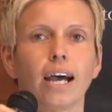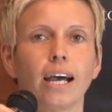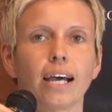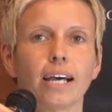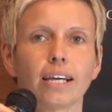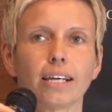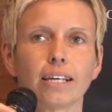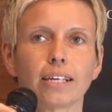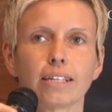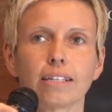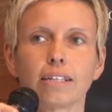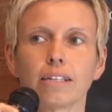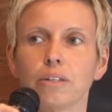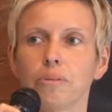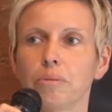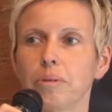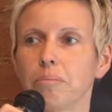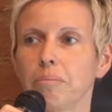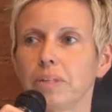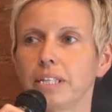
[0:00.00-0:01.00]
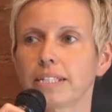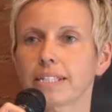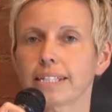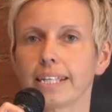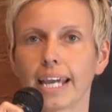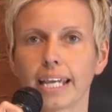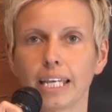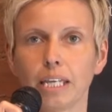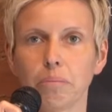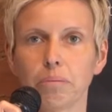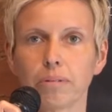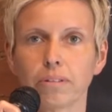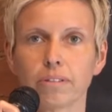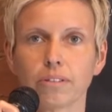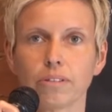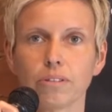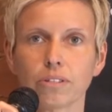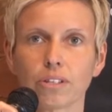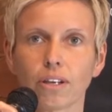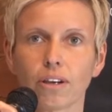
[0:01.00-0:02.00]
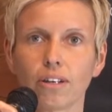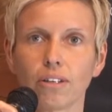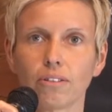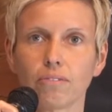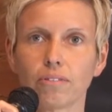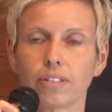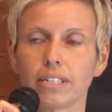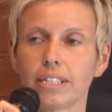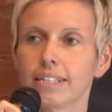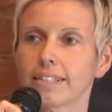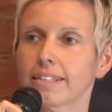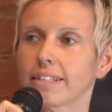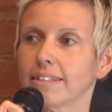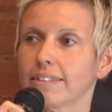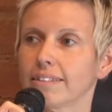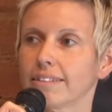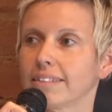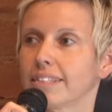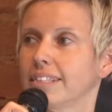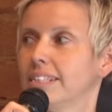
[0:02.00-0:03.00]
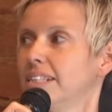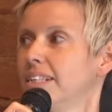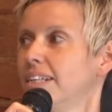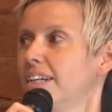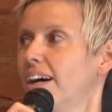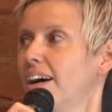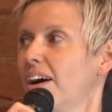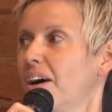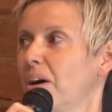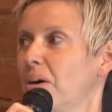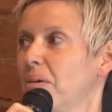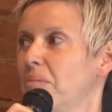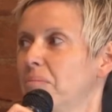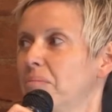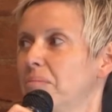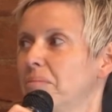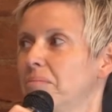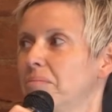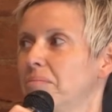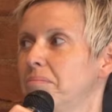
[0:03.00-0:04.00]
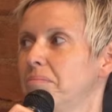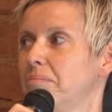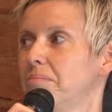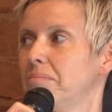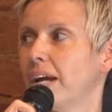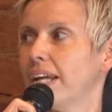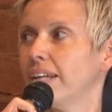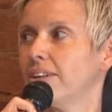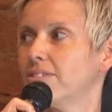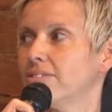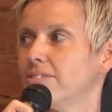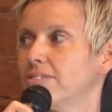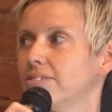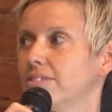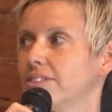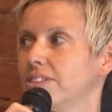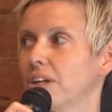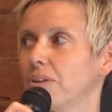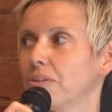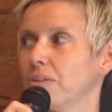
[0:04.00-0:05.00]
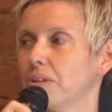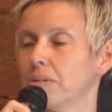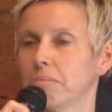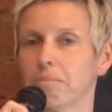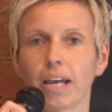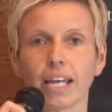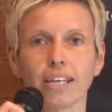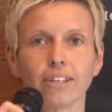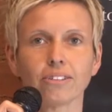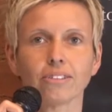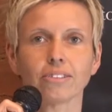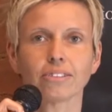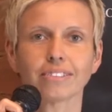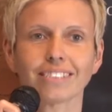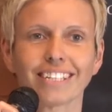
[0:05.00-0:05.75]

And Louis meets Gabe, who's our lovely little um, male, token male,